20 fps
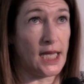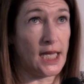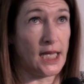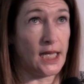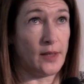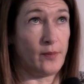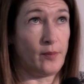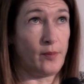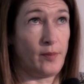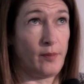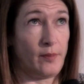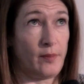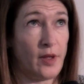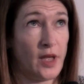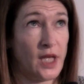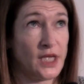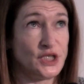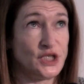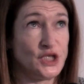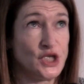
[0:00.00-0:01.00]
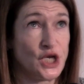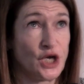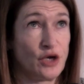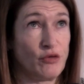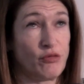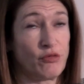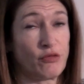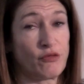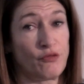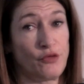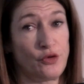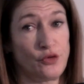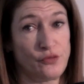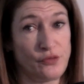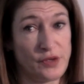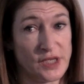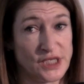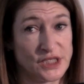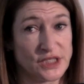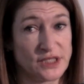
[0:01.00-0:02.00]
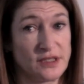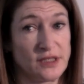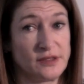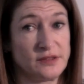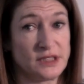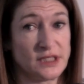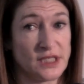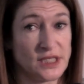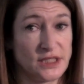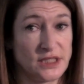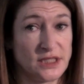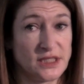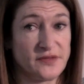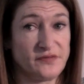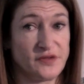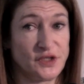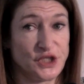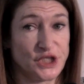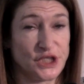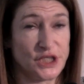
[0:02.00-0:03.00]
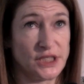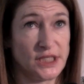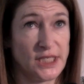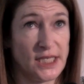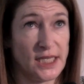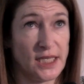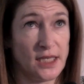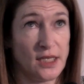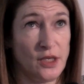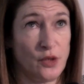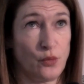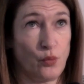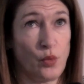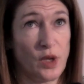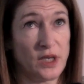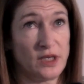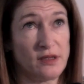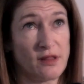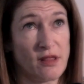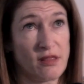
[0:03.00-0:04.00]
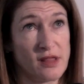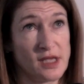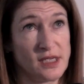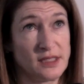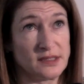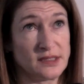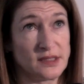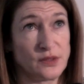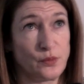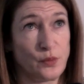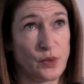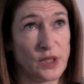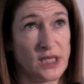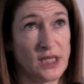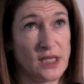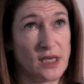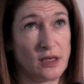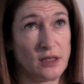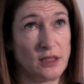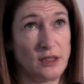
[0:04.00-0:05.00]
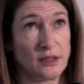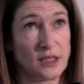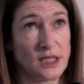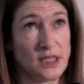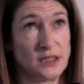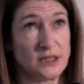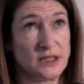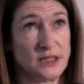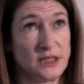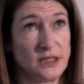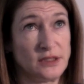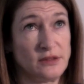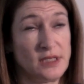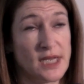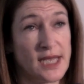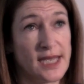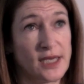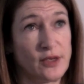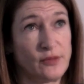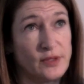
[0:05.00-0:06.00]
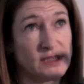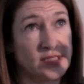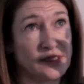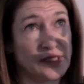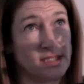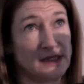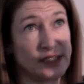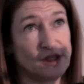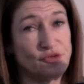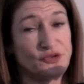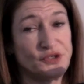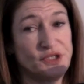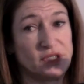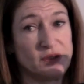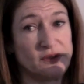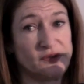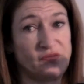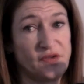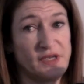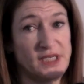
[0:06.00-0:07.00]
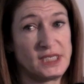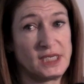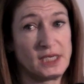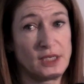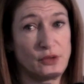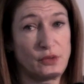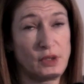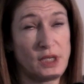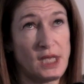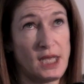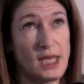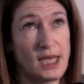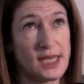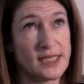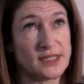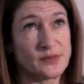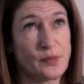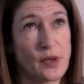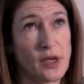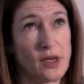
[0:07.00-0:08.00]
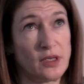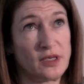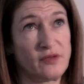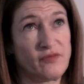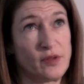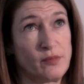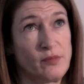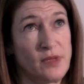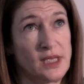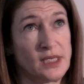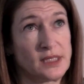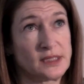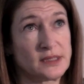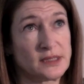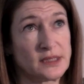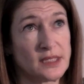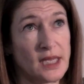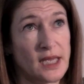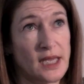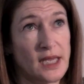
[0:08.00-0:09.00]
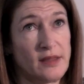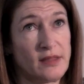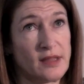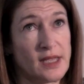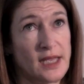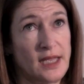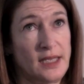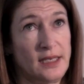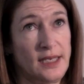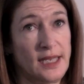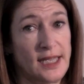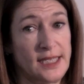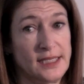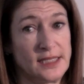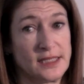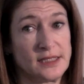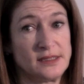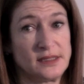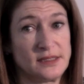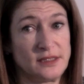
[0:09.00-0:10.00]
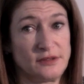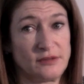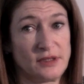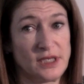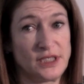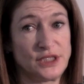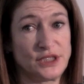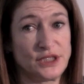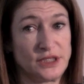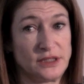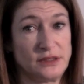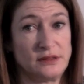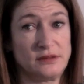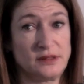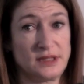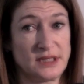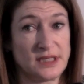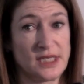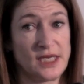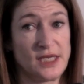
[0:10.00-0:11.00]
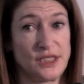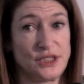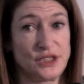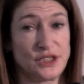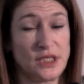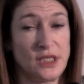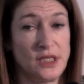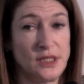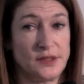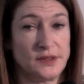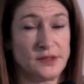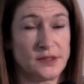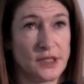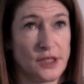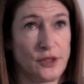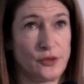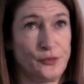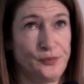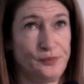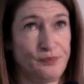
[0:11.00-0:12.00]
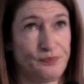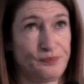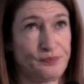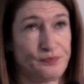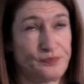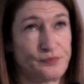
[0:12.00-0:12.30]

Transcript: As you go through each of those stages of the journey, one of the things that we are looking to do now is introduce video as part of the mix at that late consideration stage. So